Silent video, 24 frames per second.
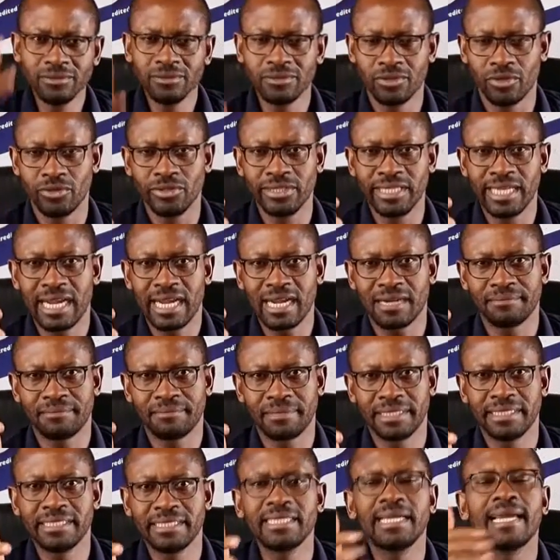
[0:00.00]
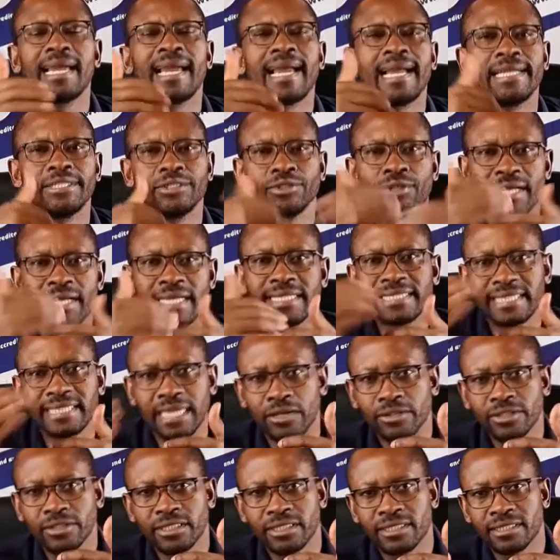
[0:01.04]
owning company, and you rent
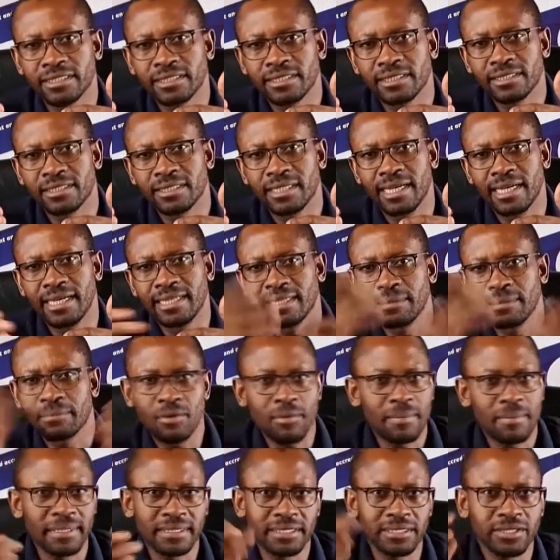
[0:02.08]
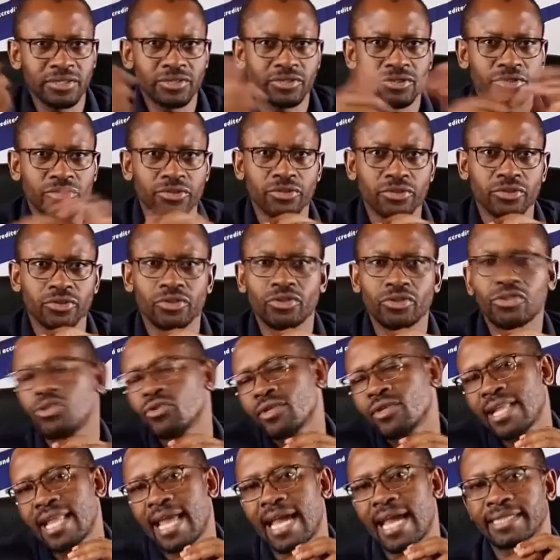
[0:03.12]
out the properties to your
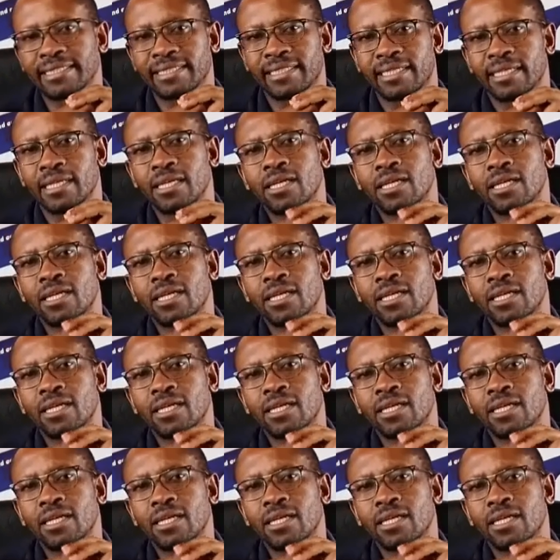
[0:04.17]
client.